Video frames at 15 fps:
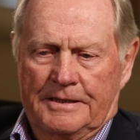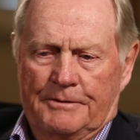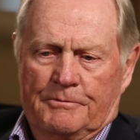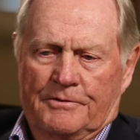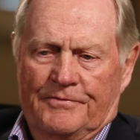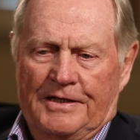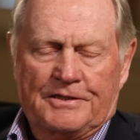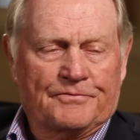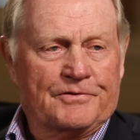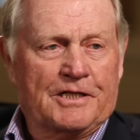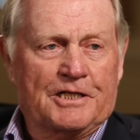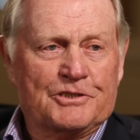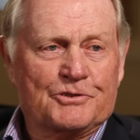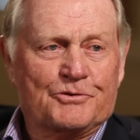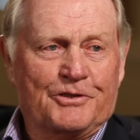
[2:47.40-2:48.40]
would have liked to have
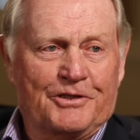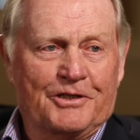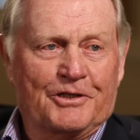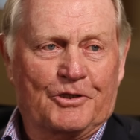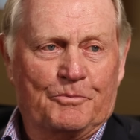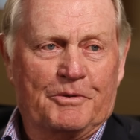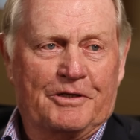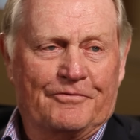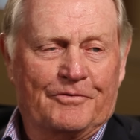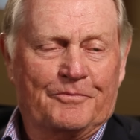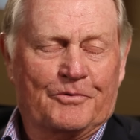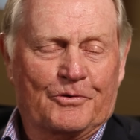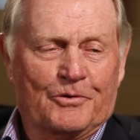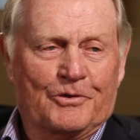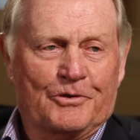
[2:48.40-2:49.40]
concentrated a little bit of it
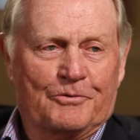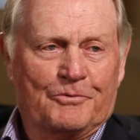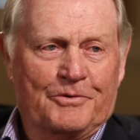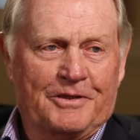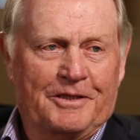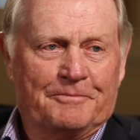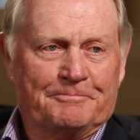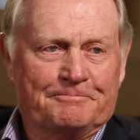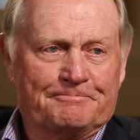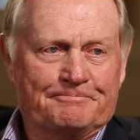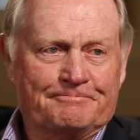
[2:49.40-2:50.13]
earlier with him.